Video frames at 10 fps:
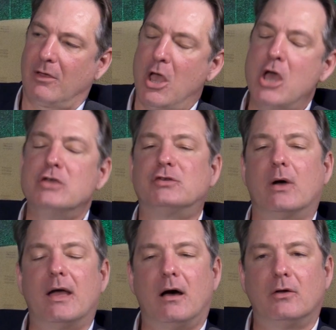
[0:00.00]
So I
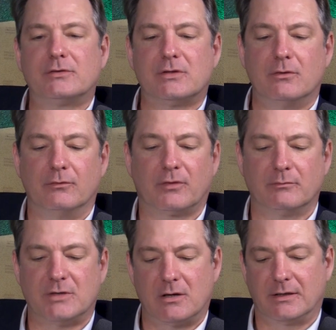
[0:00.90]
also, from
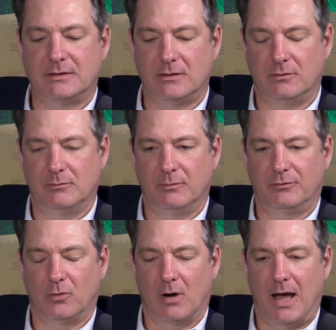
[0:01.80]
talking to you
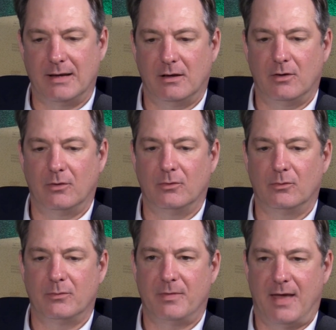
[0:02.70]
before, I know
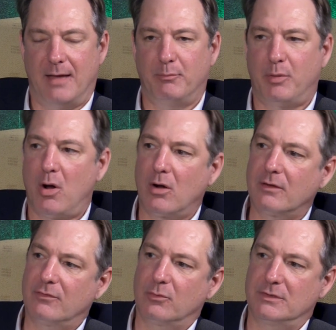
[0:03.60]
that part of
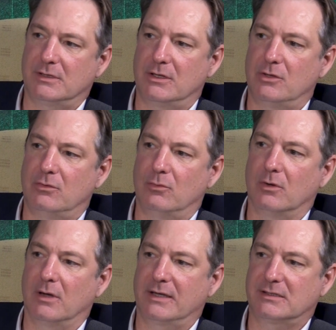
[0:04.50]
the reason you were
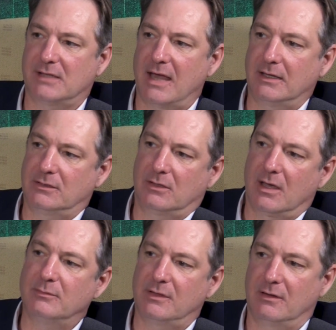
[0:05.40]
excited to come
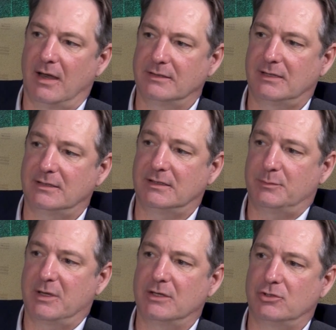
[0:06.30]
to the United States is
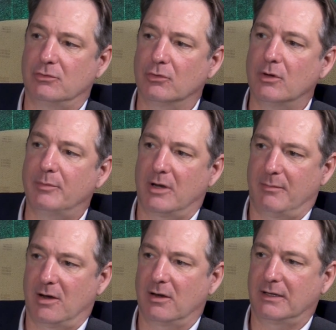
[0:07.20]
because you grew up on
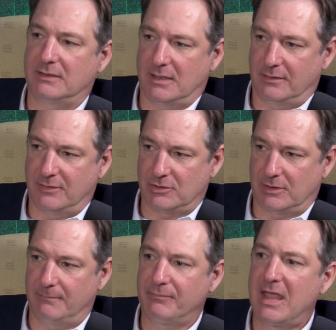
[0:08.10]
American
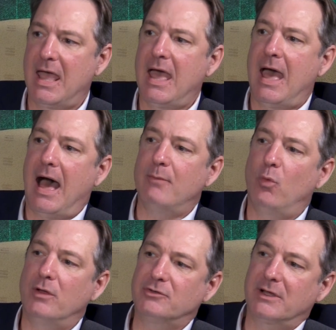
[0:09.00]
television. I'm
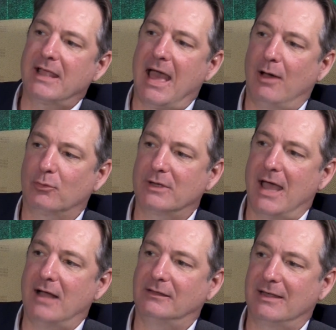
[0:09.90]
wondering how
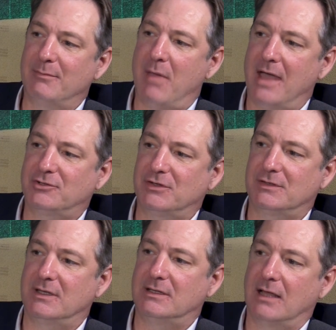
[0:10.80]
reality matches the
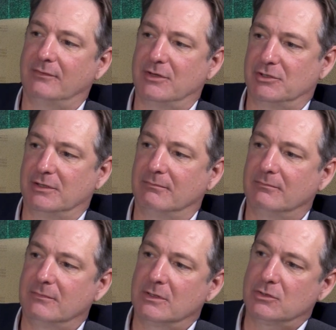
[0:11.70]
television
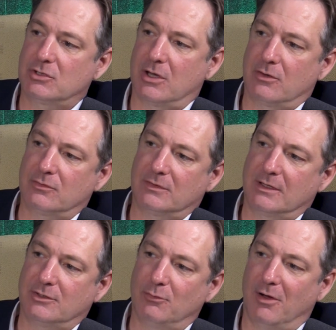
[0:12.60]
shows that
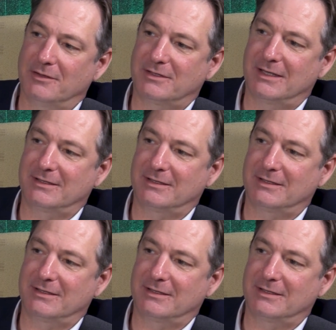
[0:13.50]
you watched as a